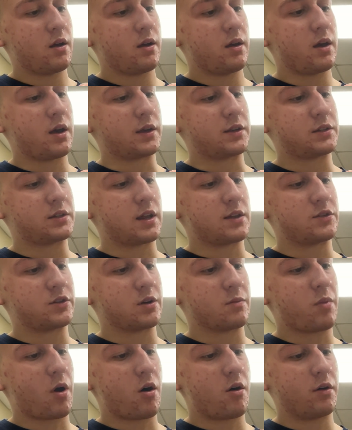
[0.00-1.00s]

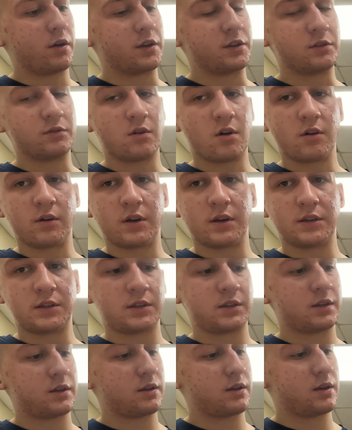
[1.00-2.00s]
extensor pollicis
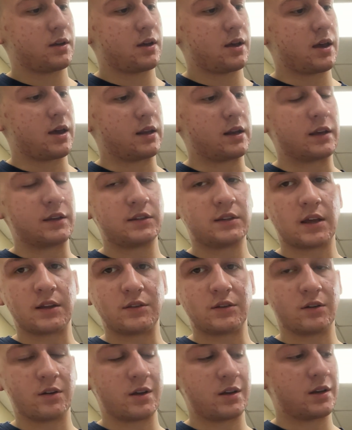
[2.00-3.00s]
longus, and
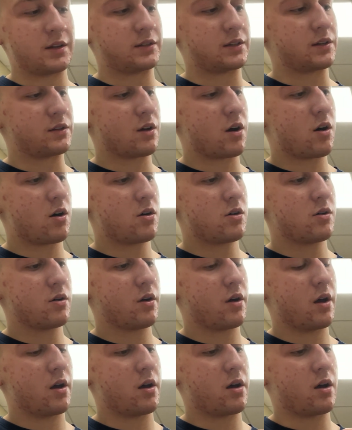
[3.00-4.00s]
extensor indicis,
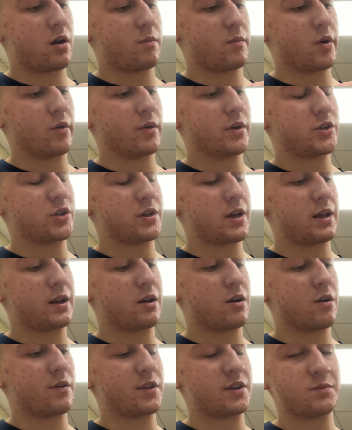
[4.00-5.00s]
all
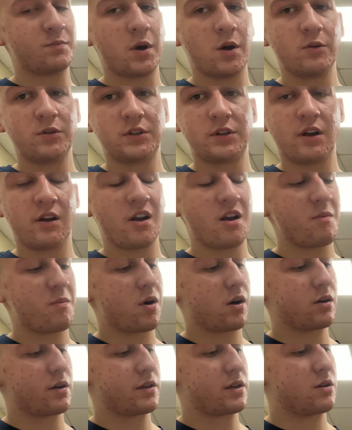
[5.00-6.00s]
originating on this posterior
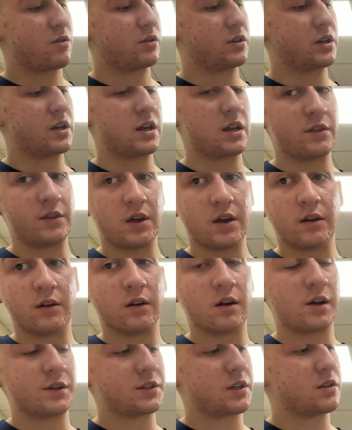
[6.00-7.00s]
part of the ulna and the
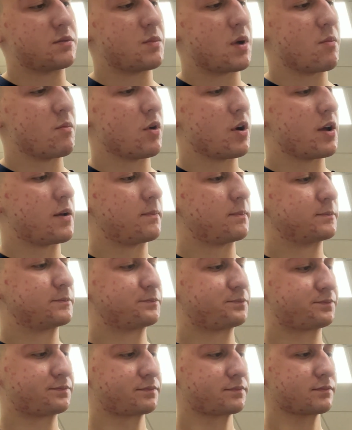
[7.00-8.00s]
interosseous membrane.
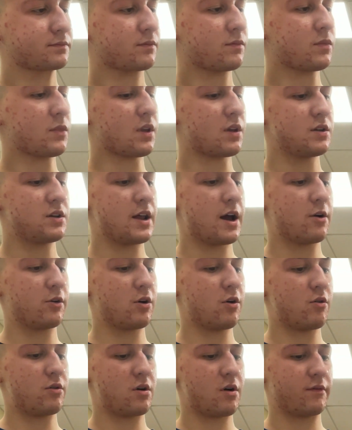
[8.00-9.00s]
Now
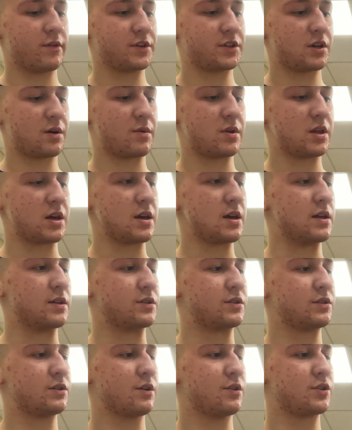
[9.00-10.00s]
going over some of the
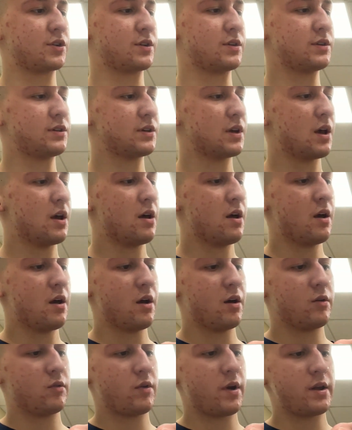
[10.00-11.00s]
insertions,
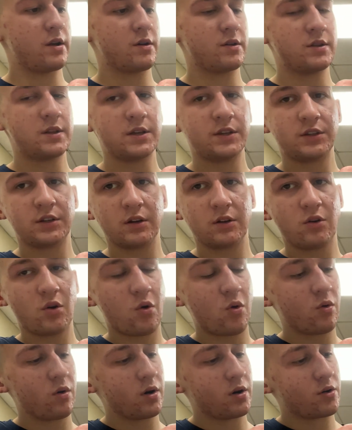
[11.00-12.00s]
right on this
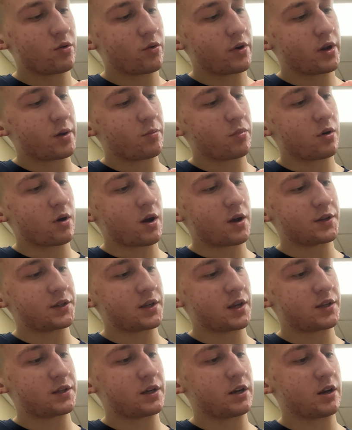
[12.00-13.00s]
coronoid
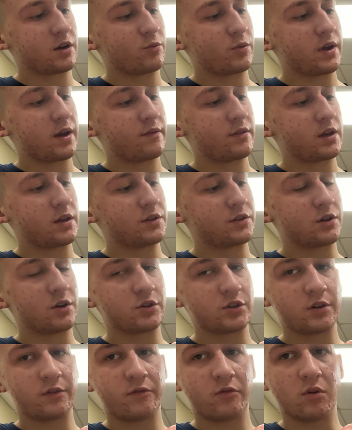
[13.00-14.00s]
process here, we have the
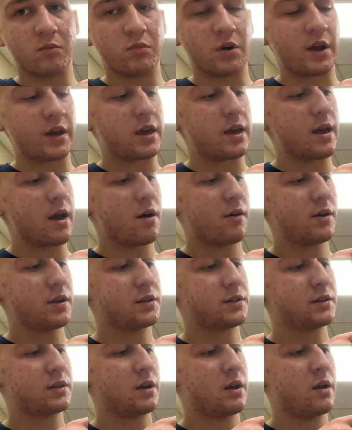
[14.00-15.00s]
insertion for
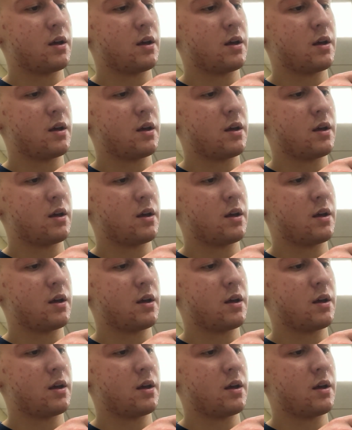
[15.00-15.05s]
brachialis.